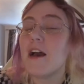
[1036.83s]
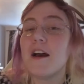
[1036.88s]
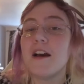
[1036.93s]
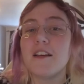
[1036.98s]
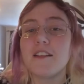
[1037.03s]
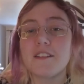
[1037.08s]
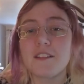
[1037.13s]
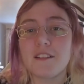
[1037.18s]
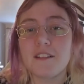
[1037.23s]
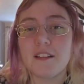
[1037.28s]

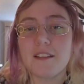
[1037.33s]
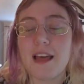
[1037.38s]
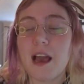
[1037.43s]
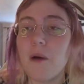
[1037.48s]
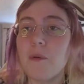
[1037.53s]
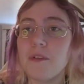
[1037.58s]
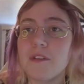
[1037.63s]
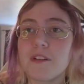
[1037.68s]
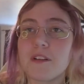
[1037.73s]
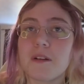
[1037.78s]
So that
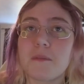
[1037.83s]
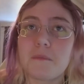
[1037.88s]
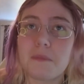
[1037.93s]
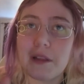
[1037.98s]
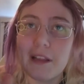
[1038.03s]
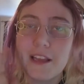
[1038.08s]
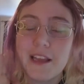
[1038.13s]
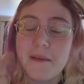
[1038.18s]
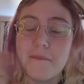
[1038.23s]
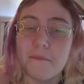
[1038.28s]
was a
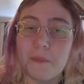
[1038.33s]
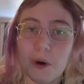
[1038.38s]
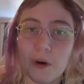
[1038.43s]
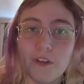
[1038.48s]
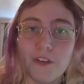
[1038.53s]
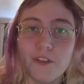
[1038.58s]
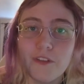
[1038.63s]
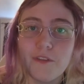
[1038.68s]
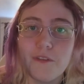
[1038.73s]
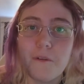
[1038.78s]
complete
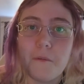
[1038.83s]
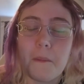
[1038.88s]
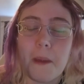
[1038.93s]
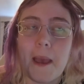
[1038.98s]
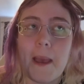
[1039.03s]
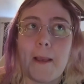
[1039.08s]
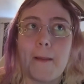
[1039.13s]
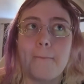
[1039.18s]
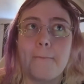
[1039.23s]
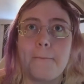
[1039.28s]
bust for
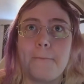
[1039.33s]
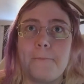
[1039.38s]
me.